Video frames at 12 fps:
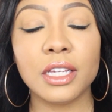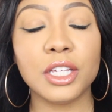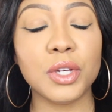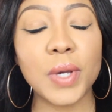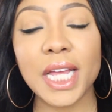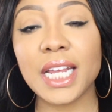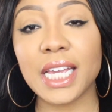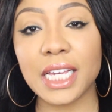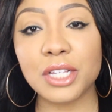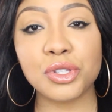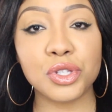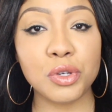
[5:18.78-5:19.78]
you can
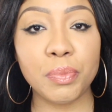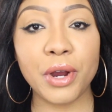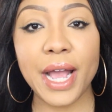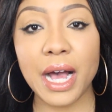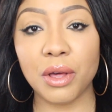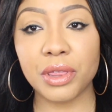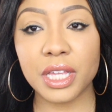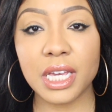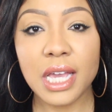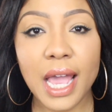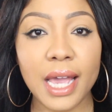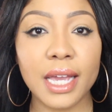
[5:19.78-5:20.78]
eat super
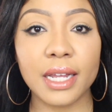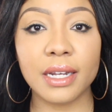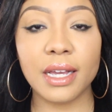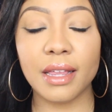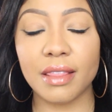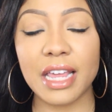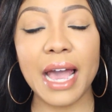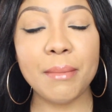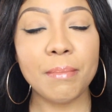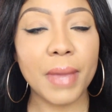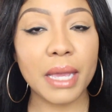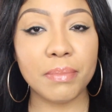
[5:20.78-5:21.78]
healthy and
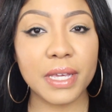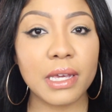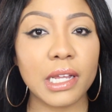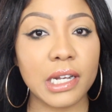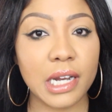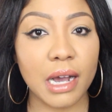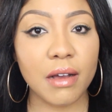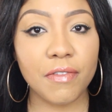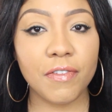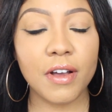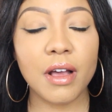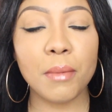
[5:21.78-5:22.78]
that may be
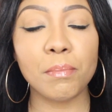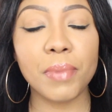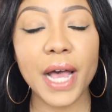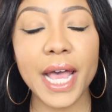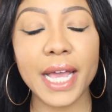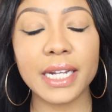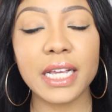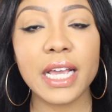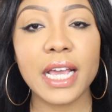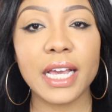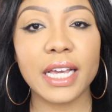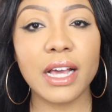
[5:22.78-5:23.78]
enough, but
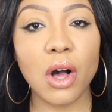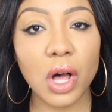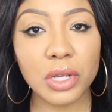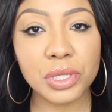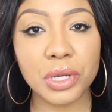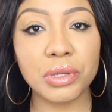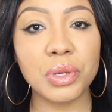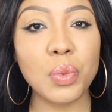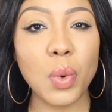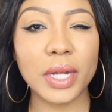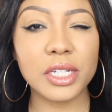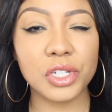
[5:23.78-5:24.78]
also you
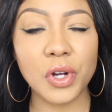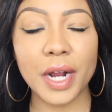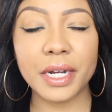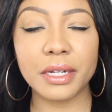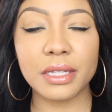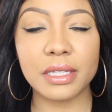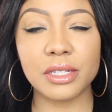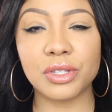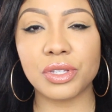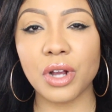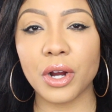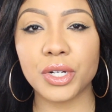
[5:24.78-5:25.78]
want to try to
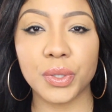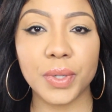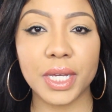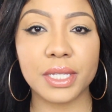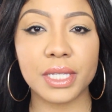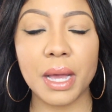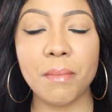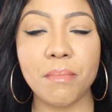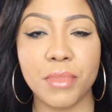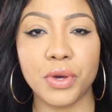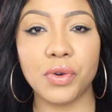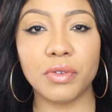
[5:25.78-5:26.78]
start doing
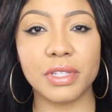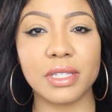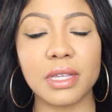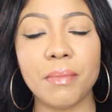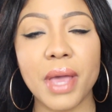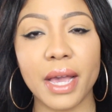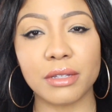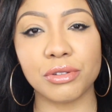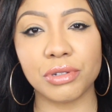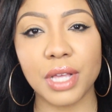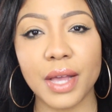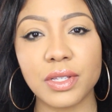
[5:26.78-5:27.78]
some moves and some
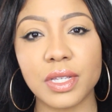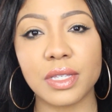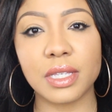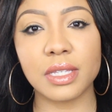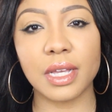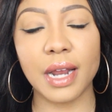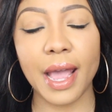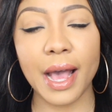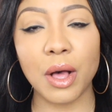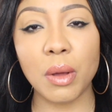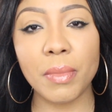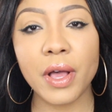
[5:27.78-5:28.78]
exercises. It's gonna
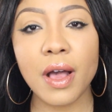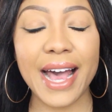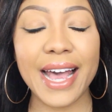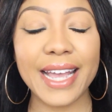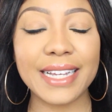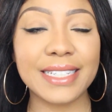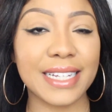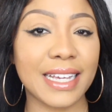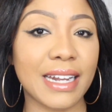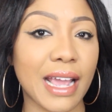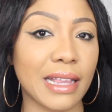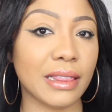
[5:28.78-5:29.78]
help. I
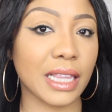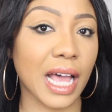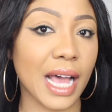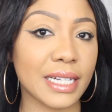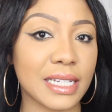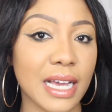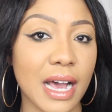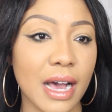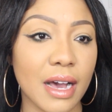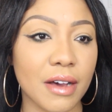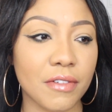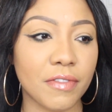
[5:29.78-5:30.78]
did a lot
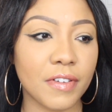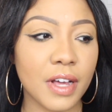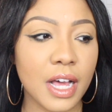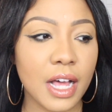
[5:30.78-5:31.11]
of